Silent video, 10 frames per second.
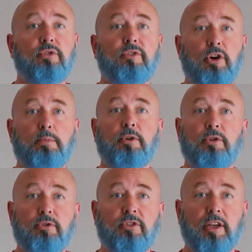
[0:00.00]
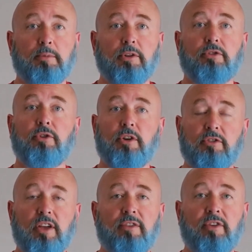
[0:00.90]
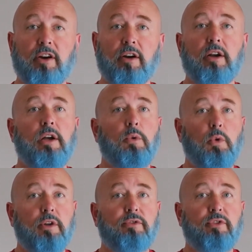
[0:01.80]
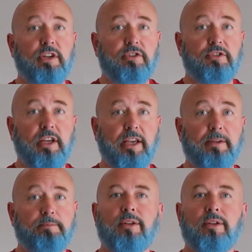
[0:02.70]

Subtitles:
developer news segments during Sapphire, one for each day.